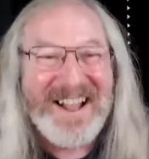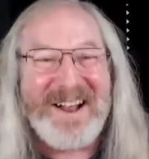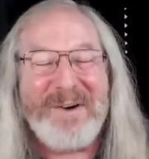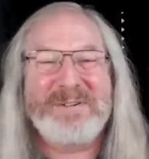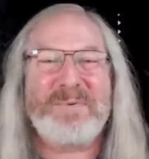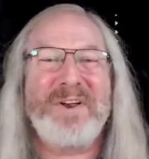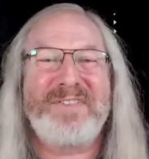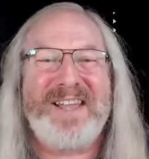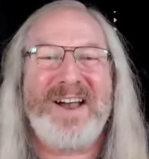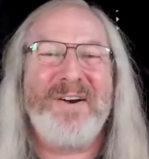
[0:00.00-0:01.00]
Oh, it was
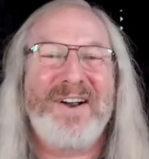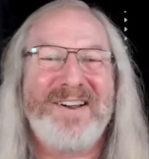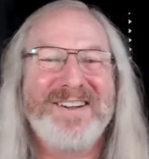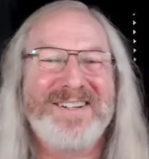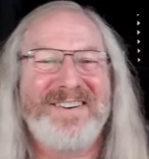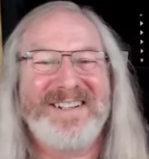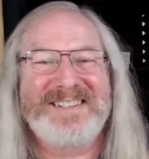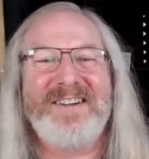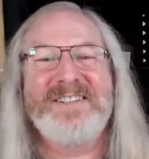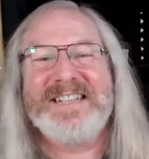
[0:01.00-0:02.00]
worth a go. I can't do it.
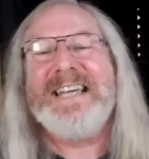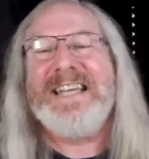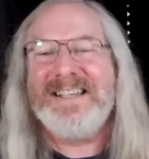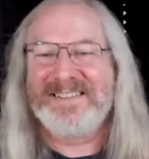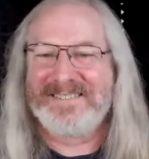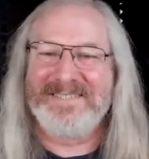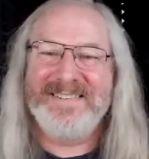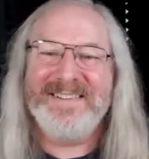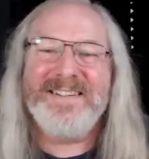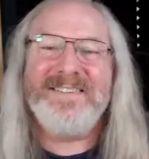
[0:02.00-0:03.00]
So D.
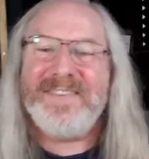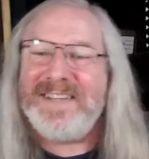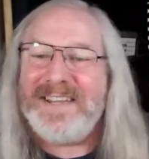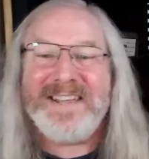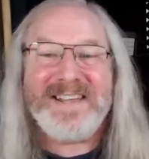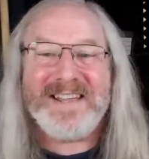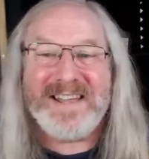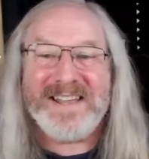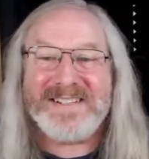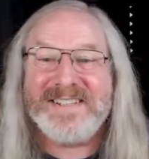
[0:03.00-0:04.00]
Me
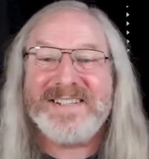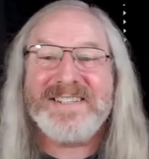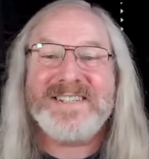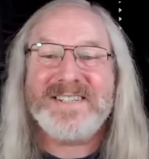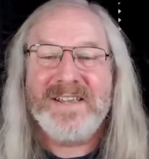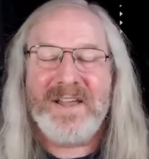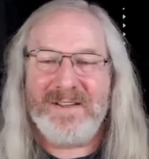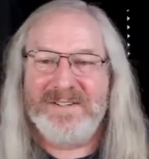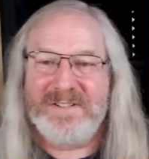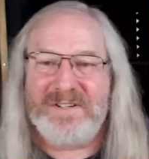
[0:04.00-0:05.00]
as this.
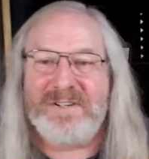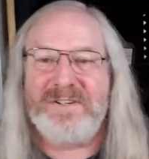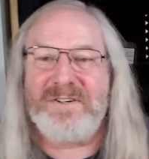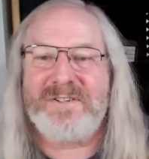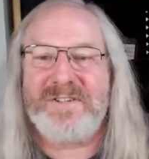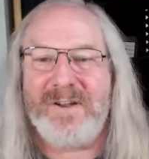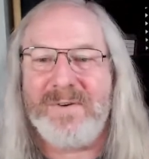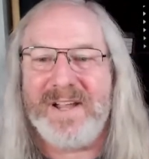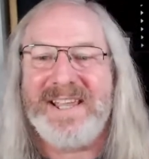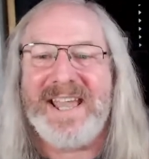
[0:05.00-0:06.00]
Could you
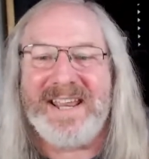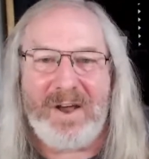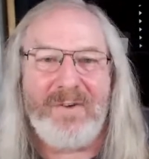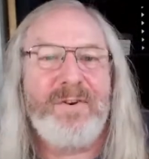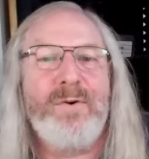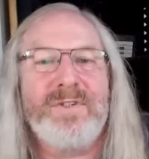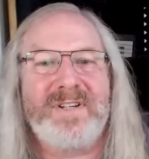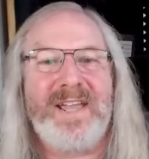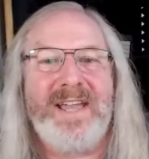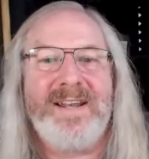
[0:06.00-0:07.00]
show it again? Of course
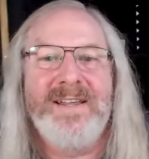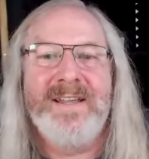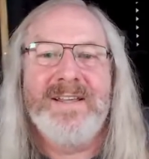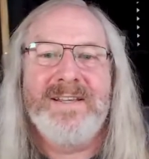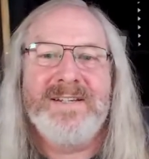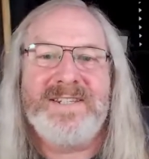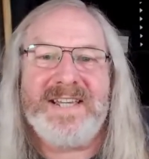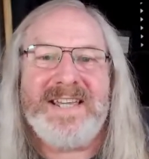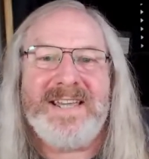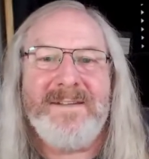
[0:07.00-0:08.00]
I can.
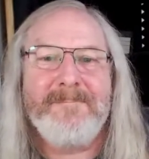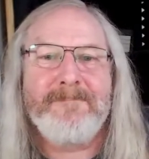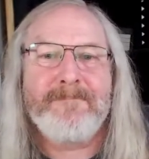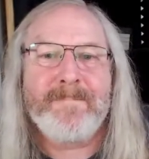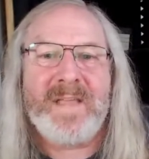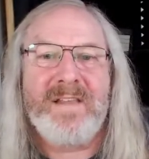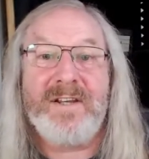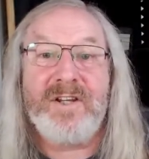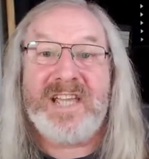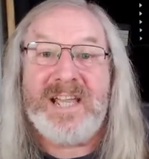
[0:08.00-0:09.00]
D. And
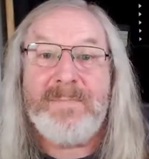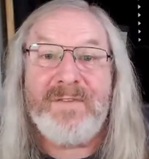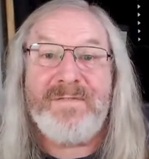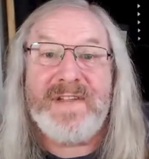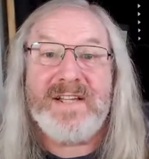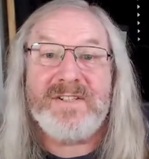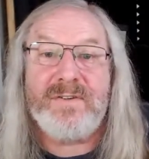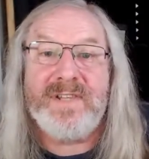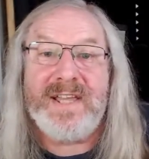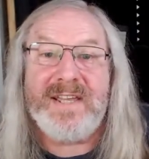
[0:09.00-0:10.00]
then you keep your fingers
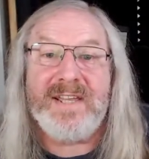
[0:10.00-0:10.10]
on there.